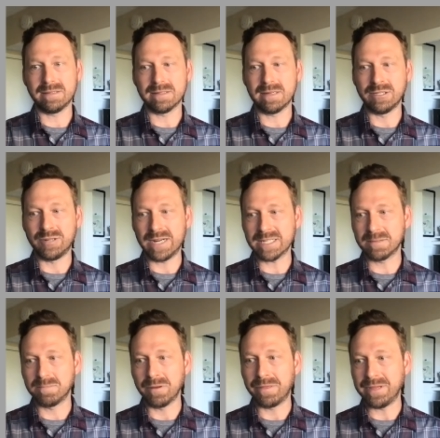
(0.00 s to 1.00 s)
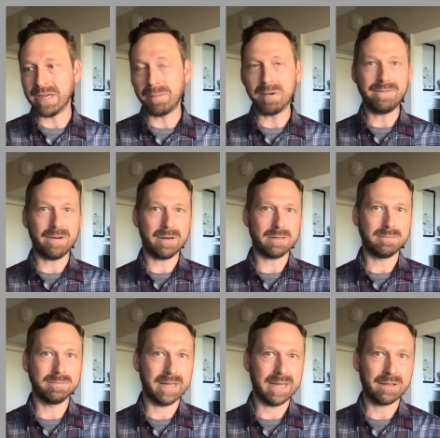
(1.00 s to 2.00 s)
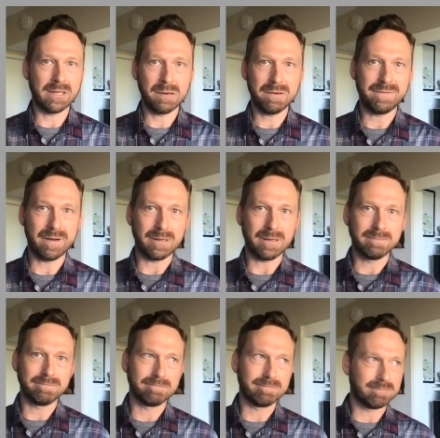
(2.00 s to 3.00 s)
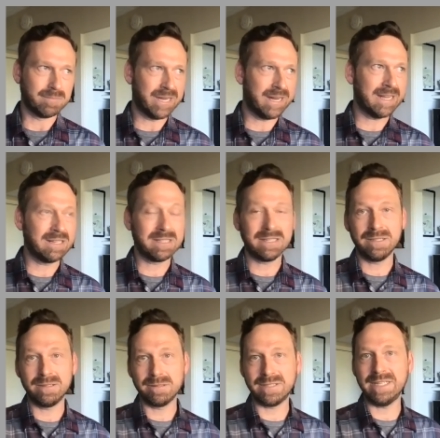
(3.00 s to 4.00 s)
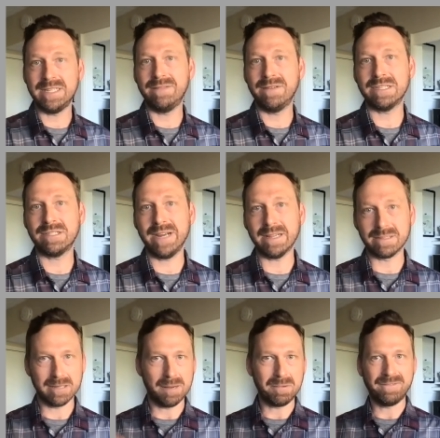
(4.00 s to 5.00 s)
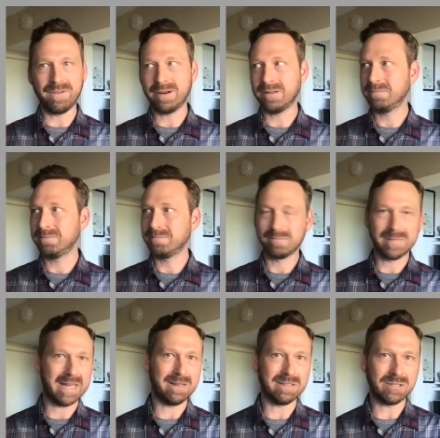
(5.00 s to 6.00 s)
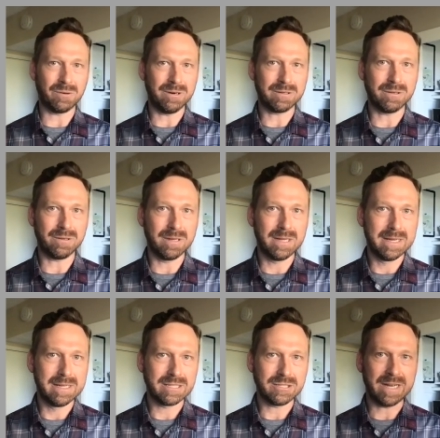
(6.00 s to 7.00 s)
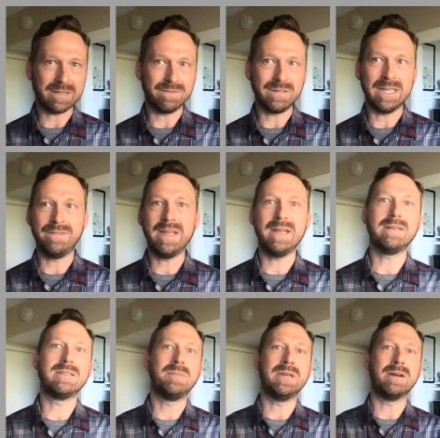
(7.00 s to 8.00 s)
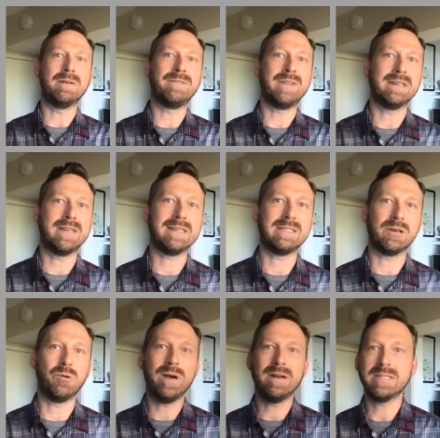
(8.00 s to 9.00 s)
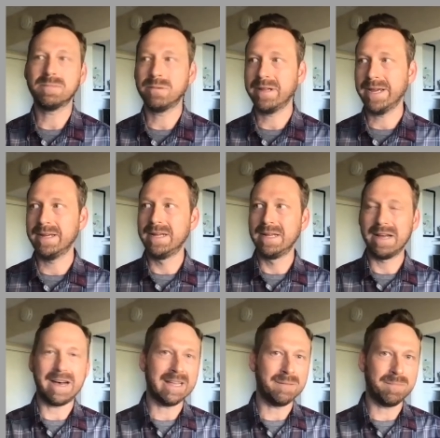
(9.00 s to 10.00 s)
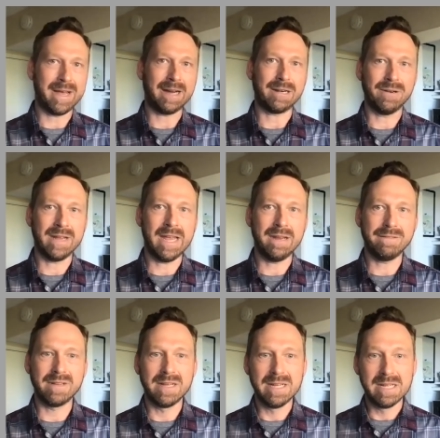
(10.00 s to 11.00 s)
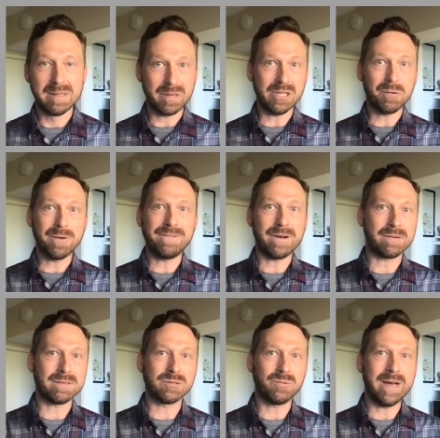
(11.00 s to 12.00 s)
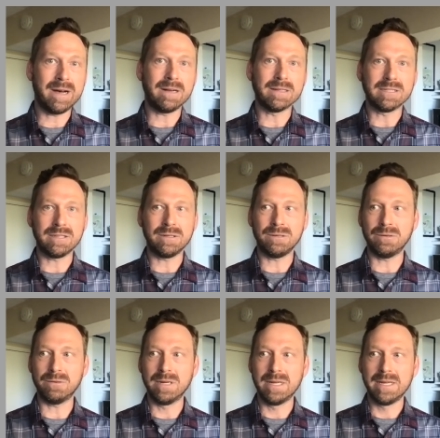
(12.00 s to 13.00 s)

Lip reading: address both the upper funnel and the lower funnel, leaning into CTV strengths. Upper funnel, that historical strength of TV to be a fantastic awareness play, high impact creative, but lower funnel as well to